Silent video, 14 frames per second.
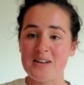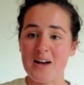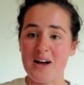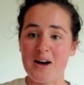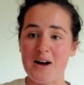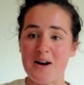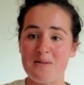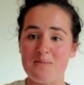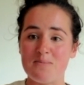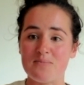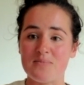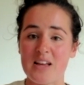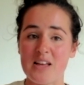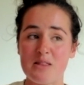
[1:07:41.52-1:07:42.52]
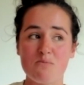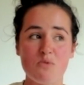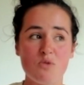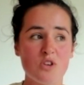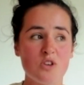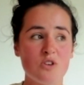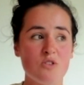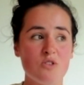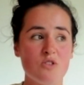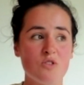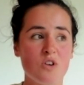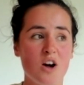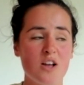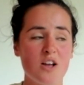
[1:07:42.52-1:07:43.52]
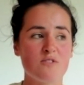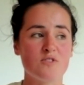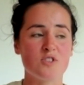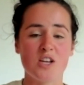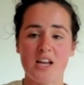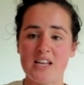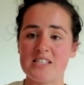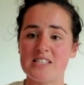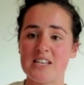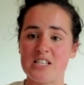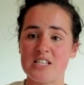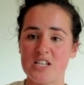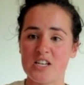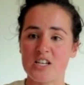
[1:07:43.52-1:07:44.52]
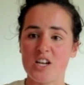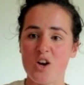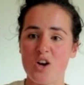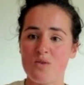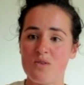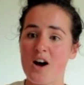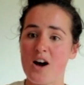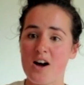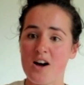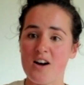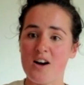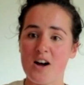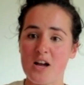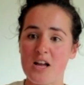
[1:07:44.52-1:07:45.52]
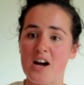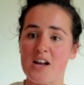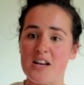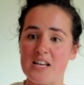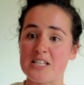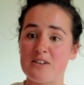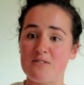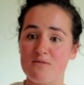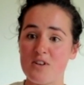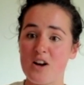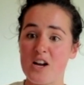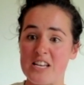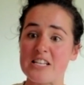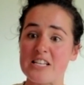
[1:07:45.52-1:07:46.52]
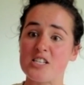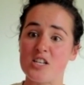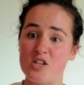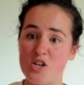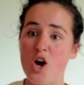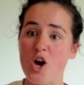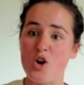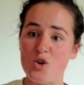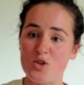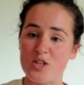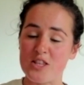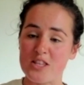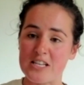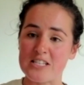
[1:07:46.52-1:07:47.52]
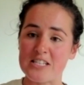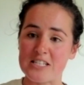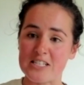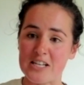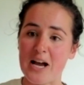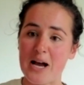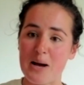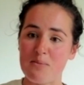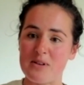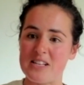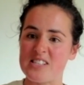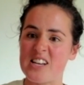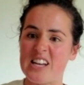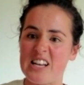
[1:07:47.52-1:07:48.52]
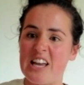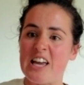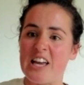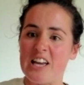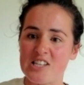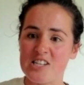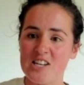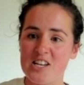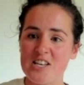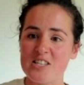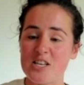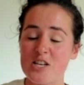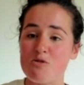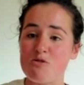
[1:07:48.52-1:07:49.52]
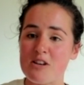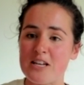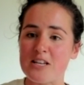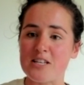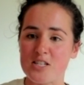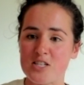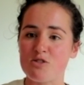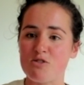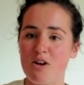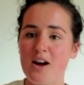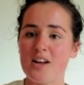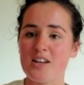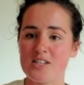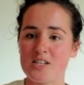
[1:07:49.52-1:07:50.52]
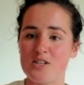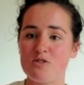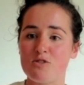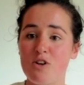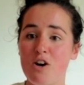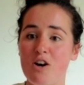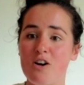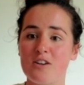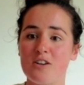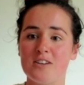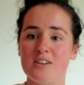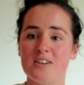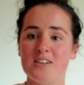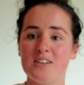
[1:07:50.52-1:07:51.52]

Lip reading: And the more you kind of chase it to go, I need to know that this is going to happen. It's like an itch that you need to scratch, and you can't